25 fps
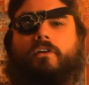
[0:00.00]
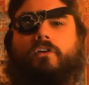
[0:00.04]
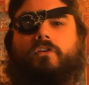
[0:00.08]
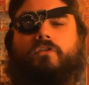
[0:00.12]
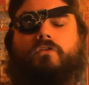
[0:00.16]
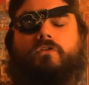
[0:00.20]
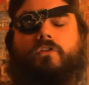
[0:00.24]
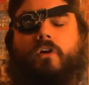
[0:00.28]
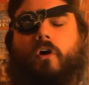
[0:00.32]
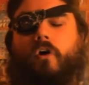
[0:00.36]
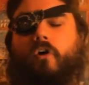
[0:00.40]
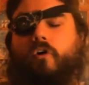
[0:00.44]

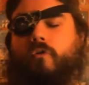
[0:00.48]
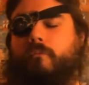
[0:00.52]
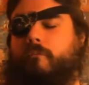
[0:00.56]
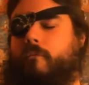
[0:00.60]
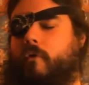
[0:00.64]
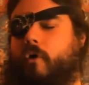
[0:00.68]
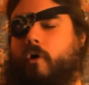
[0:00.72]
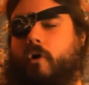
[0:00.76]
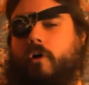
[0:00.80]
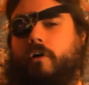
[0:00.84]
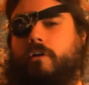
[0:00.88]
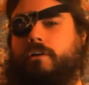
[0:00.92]
No
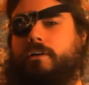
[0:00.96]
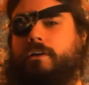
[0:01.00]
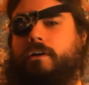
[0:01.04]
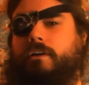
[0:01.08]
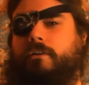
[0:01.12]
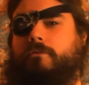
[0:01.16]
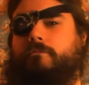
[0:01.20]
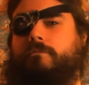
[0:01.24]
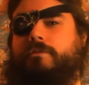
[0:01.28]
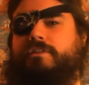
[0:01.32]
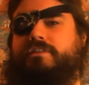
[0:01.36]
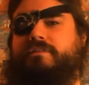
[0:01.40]

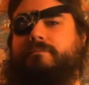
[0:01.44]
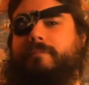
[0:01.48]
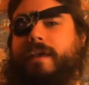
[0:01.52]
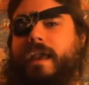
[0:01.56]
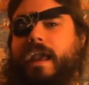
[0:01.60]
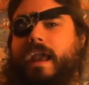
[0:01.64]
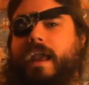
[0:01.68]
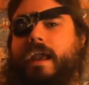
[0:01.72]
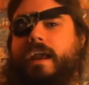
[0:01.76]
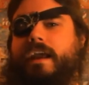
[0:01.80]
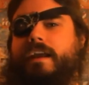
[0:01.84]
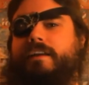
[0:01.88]
mortal was
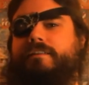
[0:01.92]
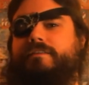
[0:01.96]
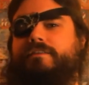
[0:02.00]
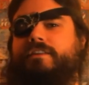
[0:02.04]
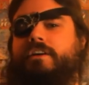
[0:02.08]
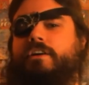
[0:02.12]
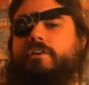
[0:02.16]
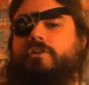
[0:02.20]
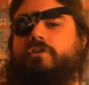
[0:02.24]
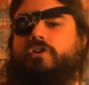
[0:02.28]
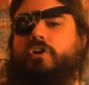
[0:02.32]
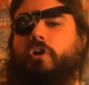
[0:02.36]
made
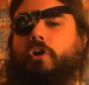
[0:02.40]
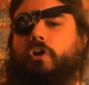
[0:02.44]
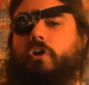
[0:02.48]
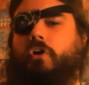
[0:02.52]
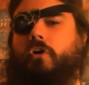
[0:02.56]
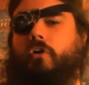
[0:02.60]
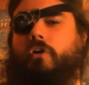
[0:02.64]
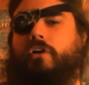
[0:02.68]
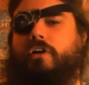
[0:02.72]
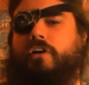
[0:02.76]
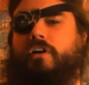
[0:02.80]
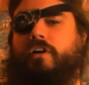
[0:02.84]
to
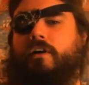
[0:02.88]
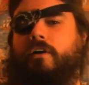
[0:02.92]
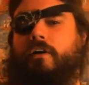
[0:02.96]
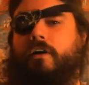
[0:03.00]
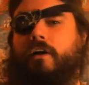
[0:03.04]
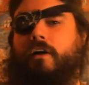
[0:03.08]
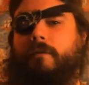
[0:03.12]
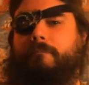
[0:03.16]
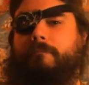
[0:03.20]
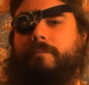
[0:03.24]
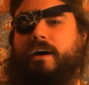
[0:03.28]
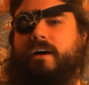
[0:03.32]
look
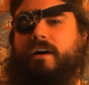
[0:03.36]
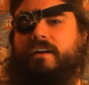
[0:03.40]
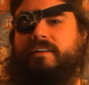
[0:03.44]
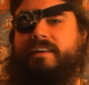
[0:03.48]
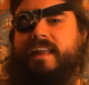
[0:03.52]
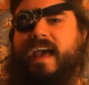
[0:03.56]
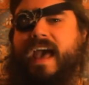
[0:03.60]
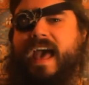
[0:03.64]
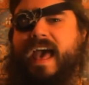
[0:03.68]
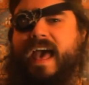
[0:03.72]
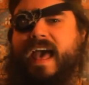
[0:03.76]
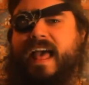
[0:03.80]
upon
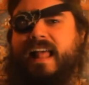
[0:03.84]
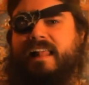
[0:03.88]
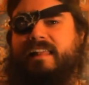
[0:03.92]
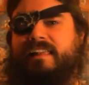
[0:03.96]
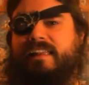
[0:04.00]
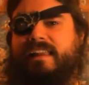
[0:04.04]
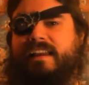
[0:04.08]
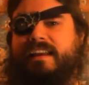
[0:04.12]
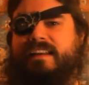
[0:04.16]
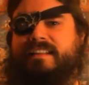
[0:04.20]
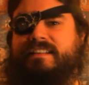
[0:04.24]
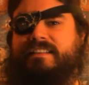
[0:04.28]
hell
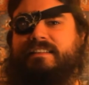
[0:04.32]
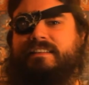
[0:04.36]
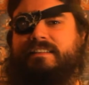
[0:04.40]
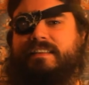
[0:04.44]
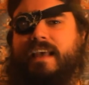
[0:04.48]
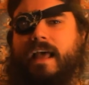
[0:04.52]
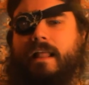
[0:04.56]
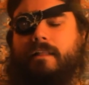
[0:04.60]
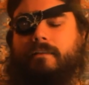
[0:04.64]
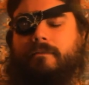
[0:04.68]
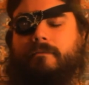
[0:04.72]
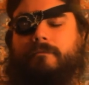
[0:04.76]

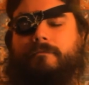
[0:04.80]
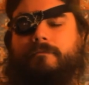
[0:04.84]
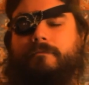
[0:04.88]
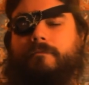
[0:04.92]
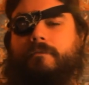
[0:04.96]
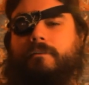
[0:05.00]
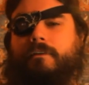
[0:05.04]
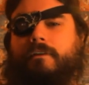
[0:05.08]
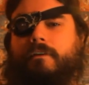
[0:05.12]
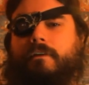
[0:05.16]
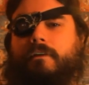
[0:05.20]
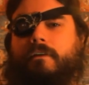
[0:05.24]
itself
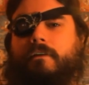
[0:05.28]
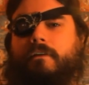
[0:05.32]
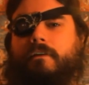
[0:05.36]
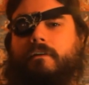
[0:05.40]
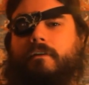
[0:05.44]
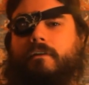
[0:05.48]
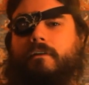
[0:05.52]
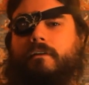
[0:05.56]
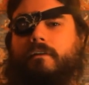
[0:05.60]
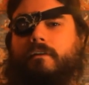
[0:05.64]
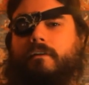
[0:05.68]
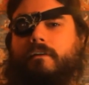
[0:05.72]

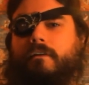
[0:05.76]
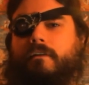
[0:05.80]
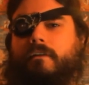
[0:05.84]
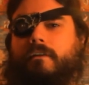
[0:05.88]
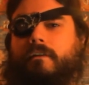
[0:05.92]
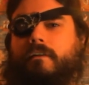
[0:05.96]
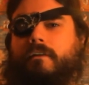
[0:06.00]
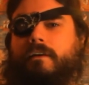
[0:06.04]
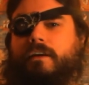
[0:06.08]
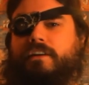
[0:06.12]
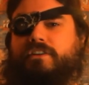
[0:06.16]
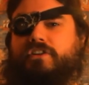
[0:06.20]

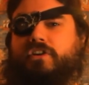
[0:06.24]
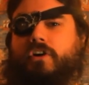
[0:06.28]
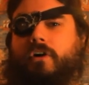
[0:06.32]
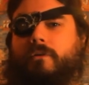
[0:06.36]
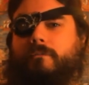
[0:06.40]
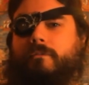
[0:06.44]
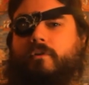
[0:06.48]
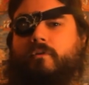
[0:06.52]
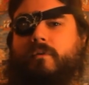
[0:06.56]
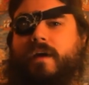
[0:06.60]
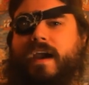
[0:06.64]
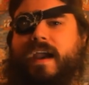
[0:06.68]
and
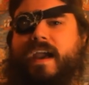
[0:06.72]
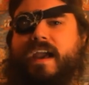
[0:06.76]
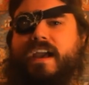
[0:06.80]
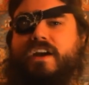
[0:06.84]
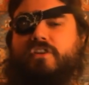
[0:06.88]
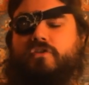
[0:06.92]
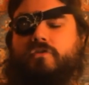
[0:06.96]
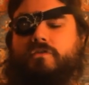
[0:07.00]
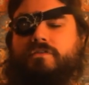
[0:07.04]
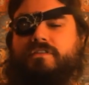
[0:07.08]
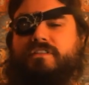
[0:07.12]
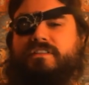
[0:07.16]
come away
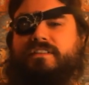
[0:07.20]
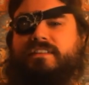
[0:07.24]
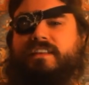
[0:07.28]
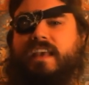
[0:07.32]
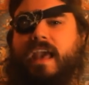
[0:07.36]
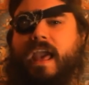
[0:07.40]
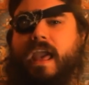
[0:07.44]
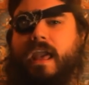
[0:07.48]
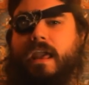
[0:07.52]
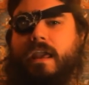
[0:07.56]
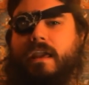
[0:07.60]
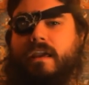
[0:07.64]

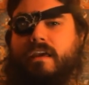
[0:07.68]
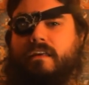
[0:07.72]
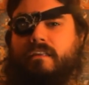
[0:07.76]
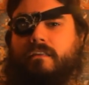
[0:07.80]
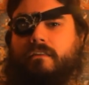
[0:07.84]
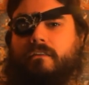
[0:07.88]
unscathed.